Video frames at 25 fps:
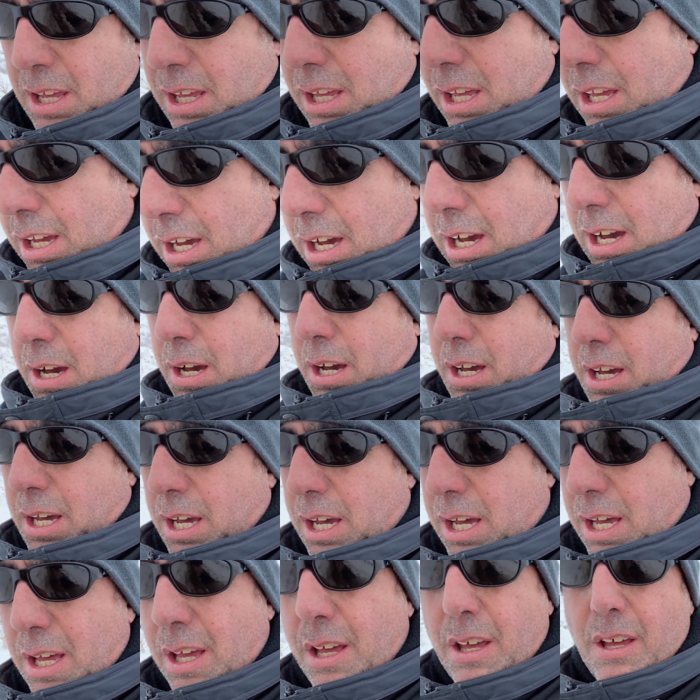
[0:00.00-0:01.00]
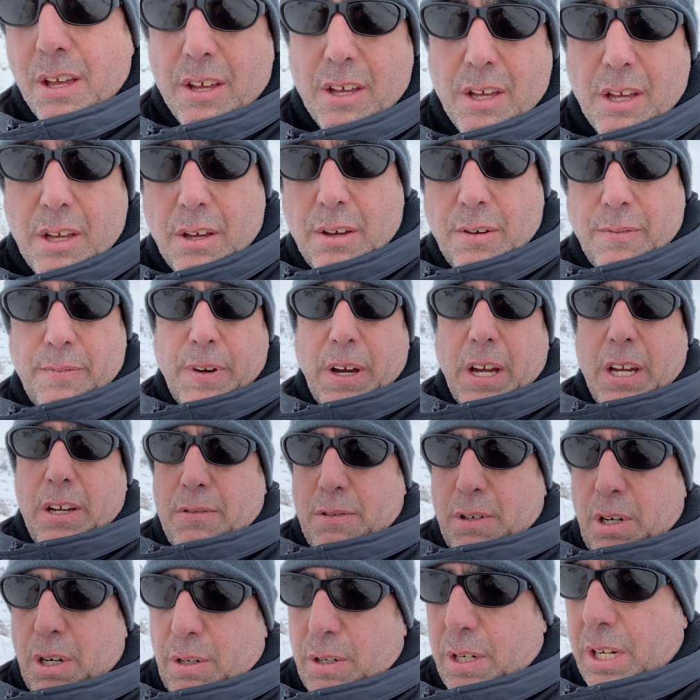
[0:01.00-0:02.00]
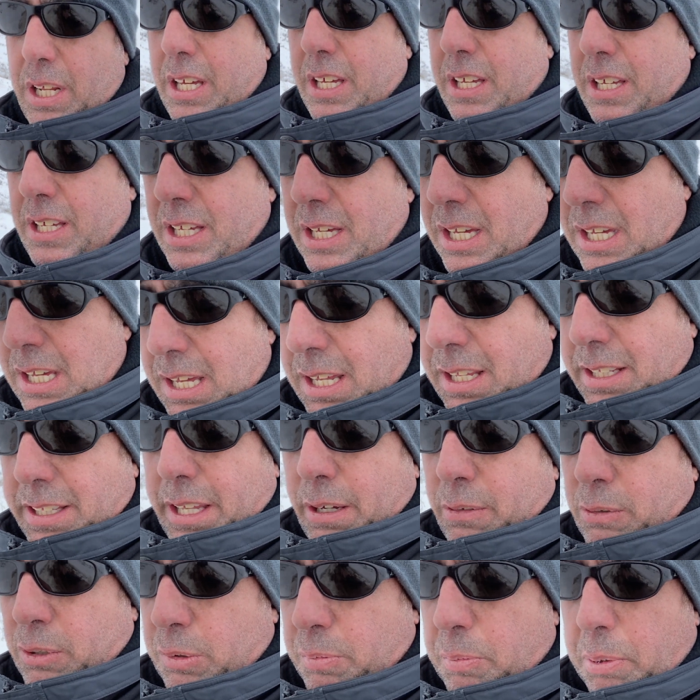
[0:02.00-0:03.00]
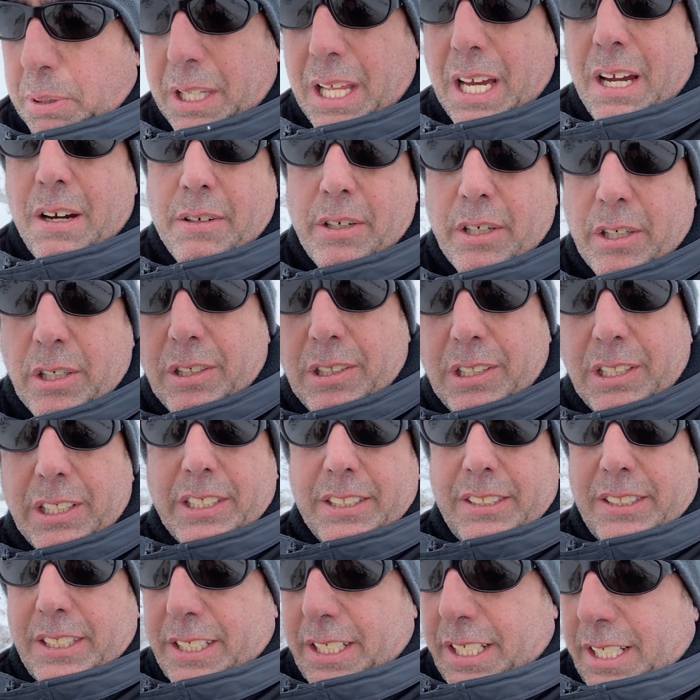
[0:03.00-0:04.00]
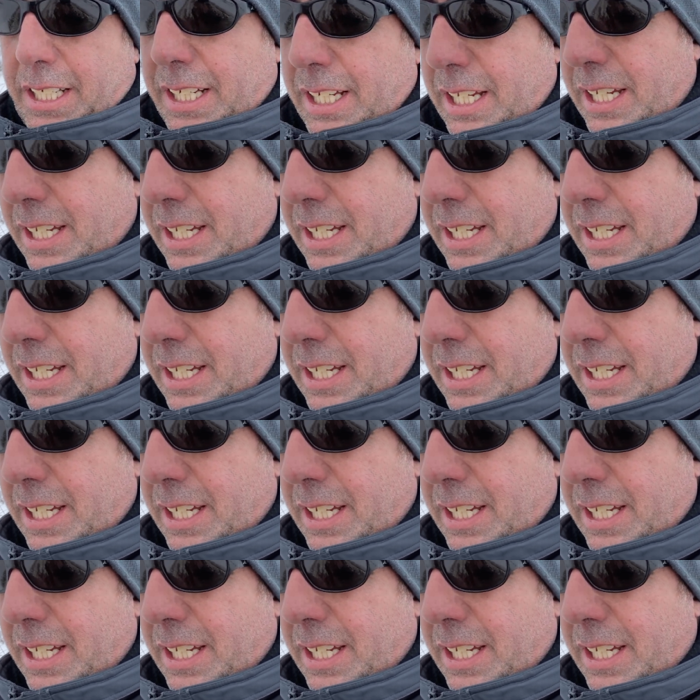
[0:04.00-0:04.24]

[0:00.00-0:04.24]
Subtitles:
fire road that was plowed earlier today.